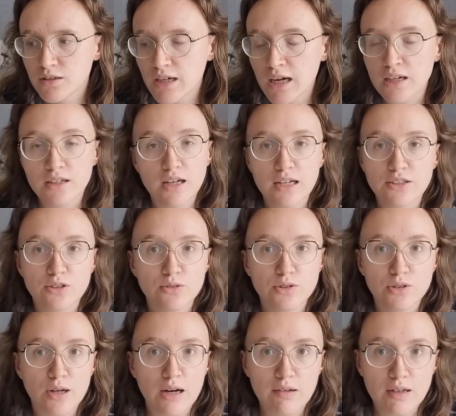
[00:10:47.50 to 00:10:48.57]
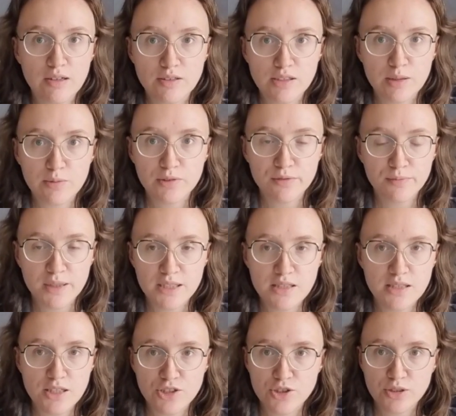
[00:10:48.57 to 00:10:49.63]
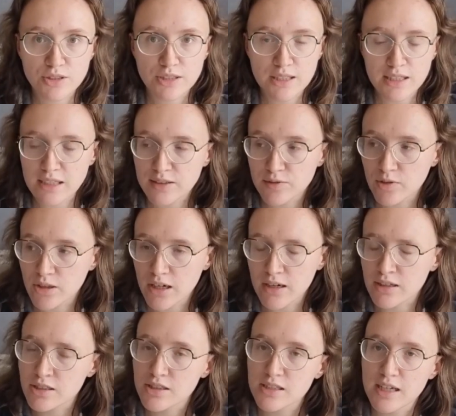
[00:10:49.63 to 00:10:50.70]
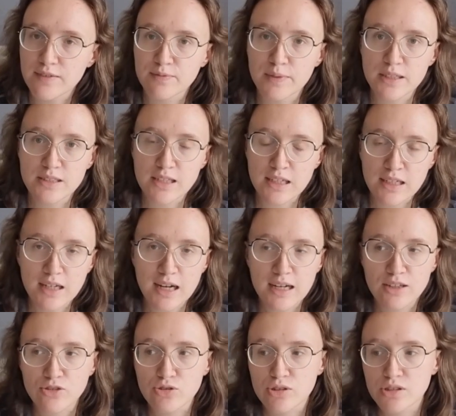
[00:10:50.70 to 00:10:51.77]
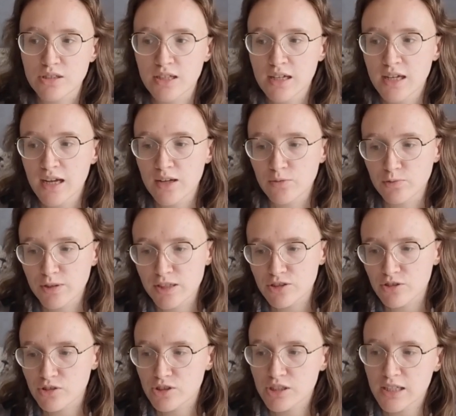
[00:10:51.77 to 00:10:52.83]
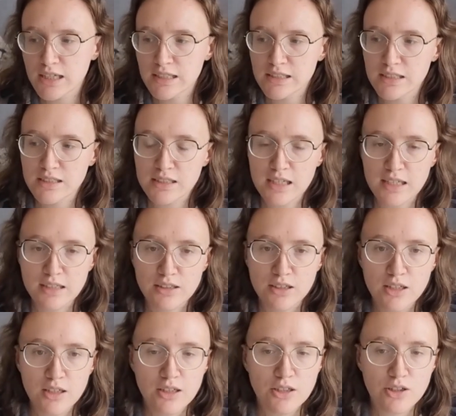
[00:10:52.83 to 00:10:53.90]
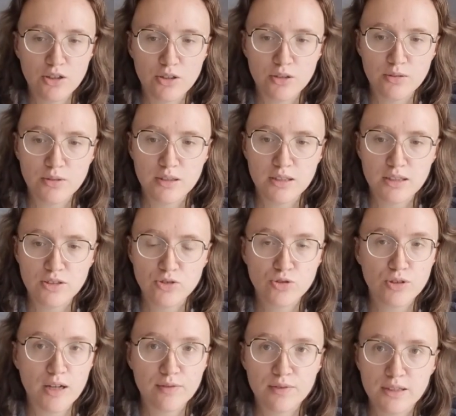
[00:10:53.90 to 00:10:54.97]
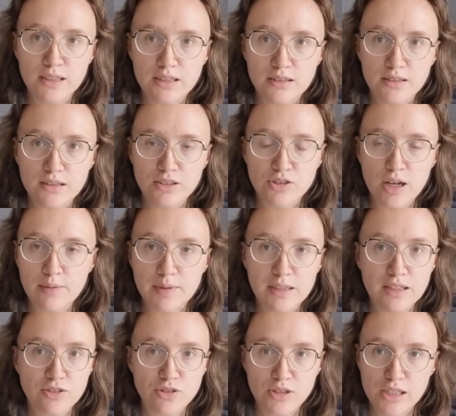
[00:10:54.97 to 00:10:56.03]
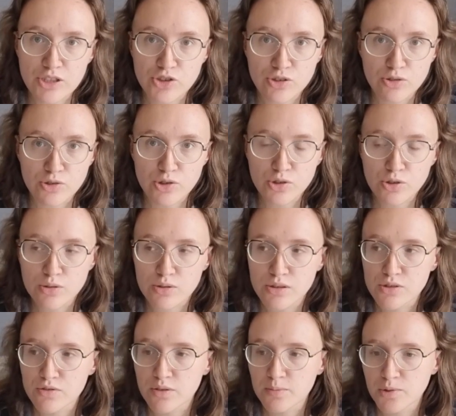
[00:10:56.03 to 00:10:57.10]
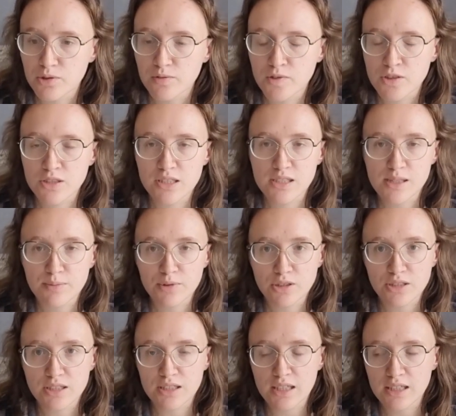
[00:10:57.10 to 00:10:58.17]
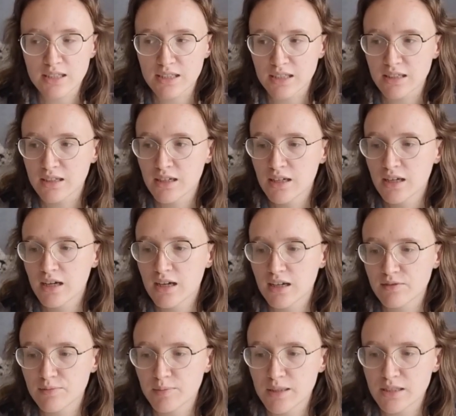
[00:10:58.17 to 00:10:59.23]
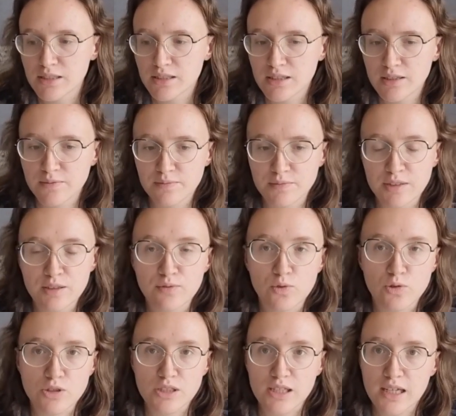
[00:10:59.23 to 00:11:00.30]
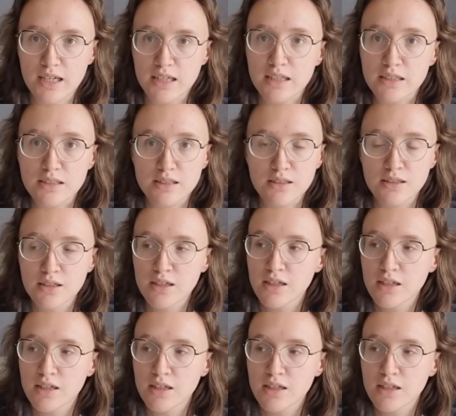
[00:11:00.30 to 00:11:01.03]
I don't know how else I would have met such delightful characters. I've met psychiatrists and research scientists and, you know, international students from universities I'm not attending. I've met divorcees.